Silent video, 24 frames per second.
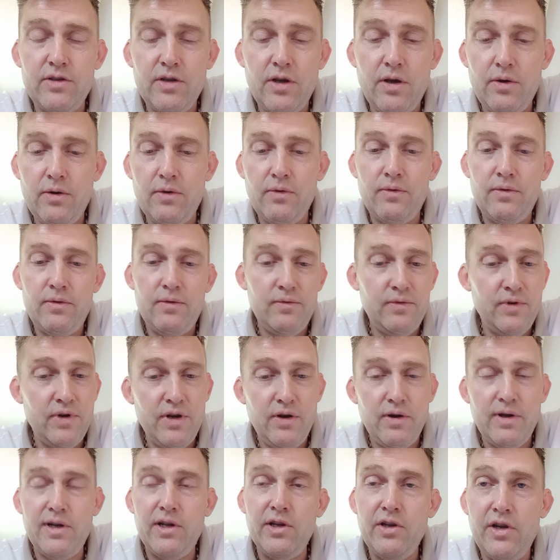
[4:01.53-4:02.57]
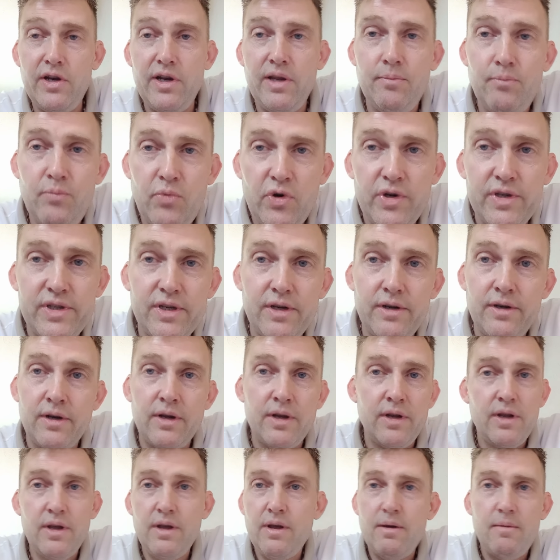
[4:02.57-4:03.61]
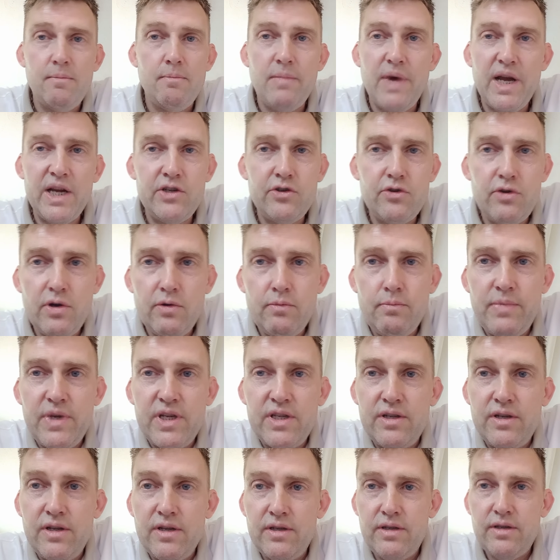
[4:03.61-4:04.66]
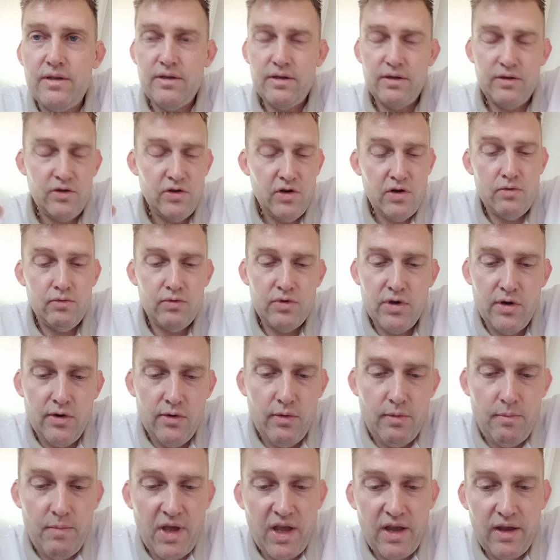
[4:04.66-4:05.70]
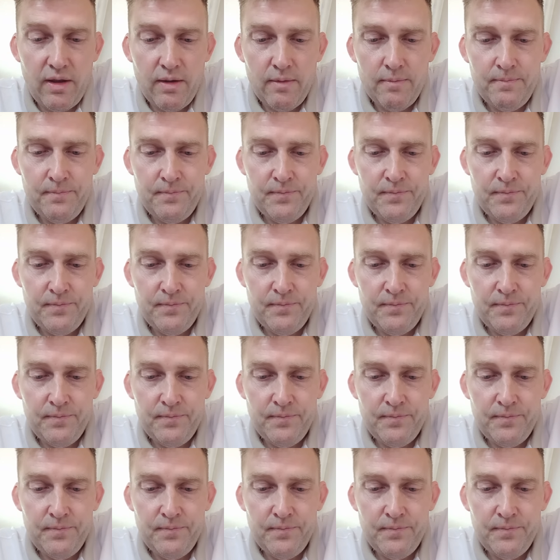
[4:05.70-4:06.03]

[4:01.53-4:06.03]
So, you know, I learned in prison, mind your own business, no to do with me.